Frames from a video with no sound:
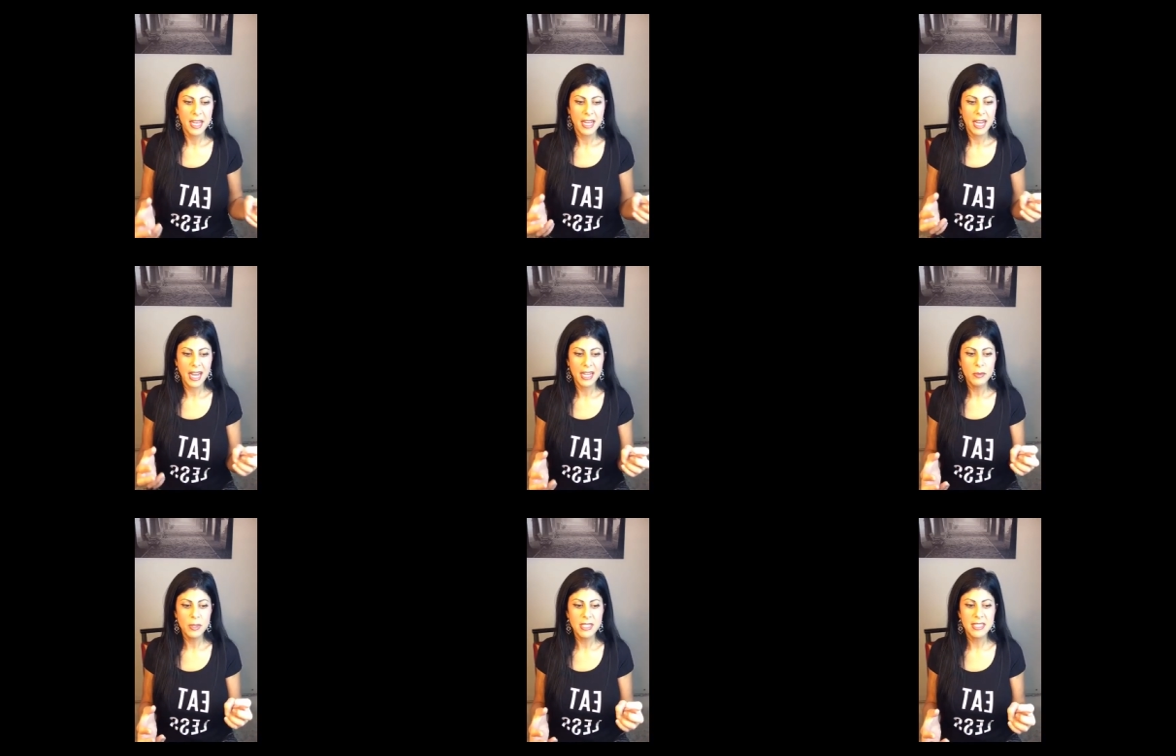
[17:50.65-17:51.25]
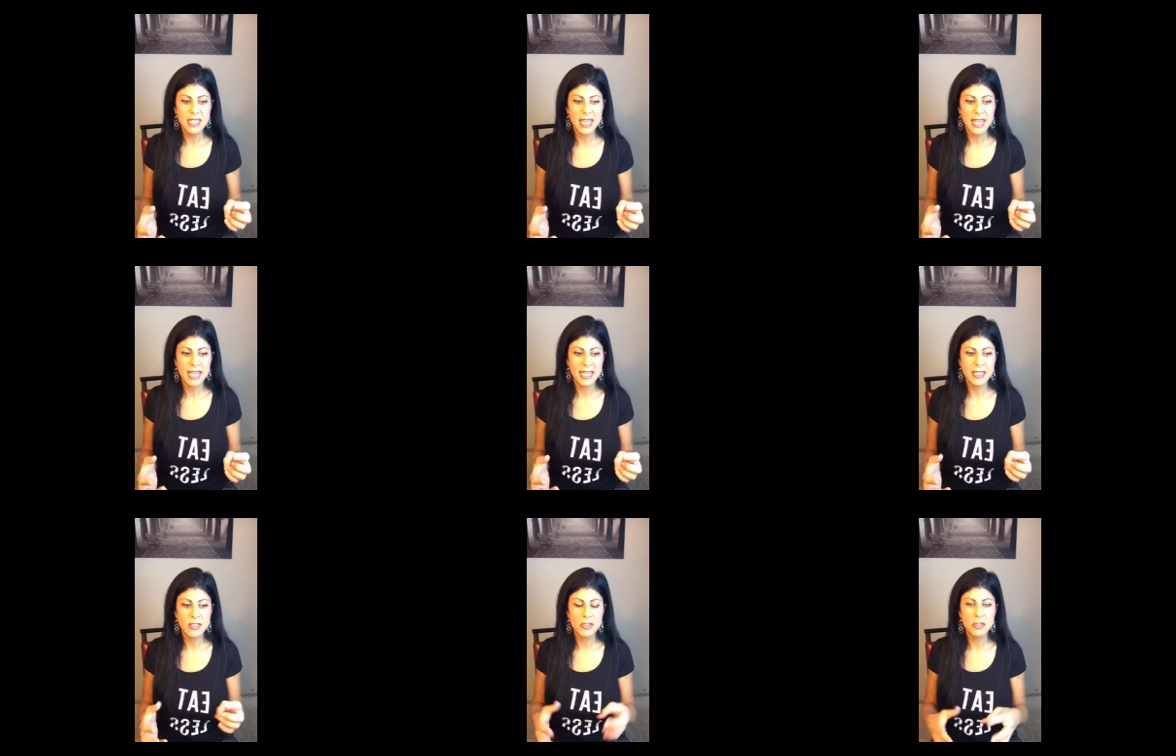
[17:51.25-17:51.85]
I would
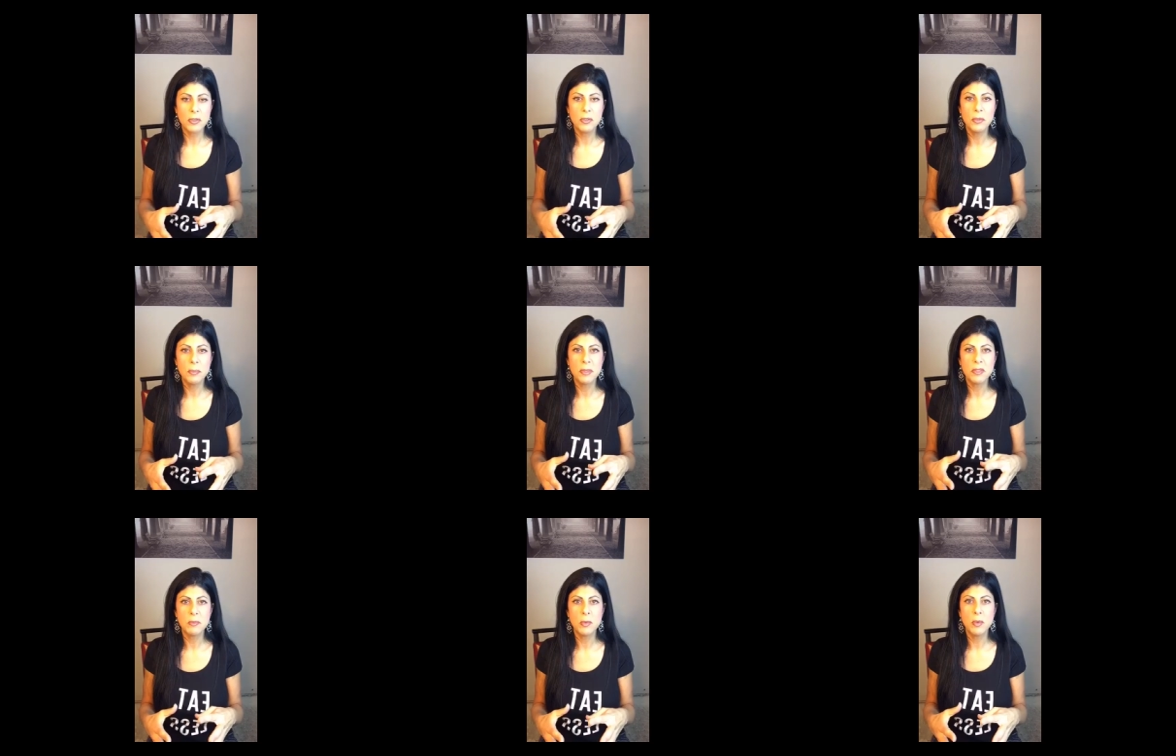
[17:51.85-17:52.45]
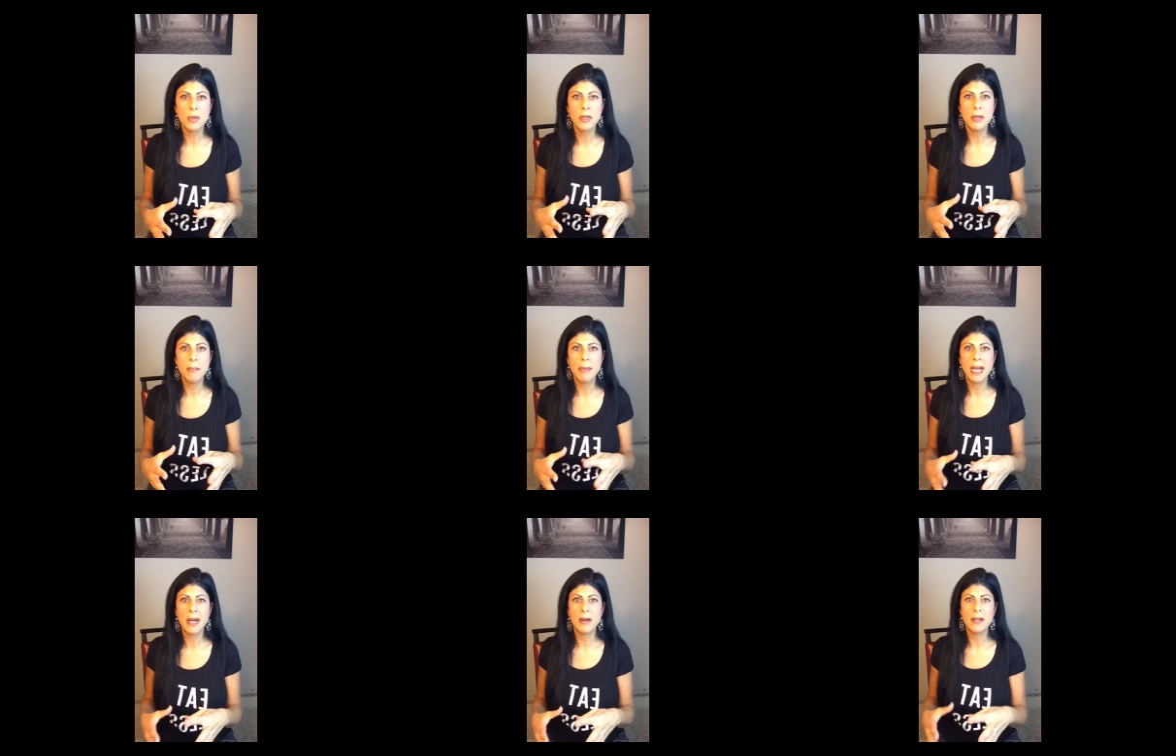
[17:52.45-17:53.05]
say this group is more
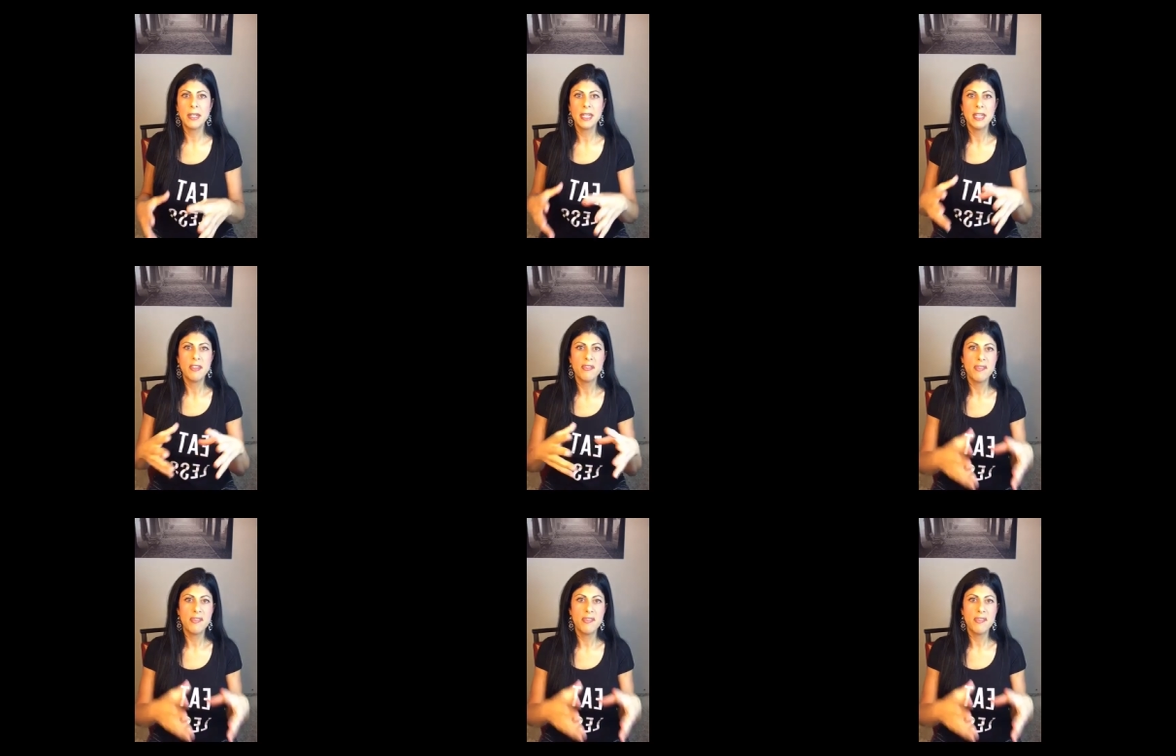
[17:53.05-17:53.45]
about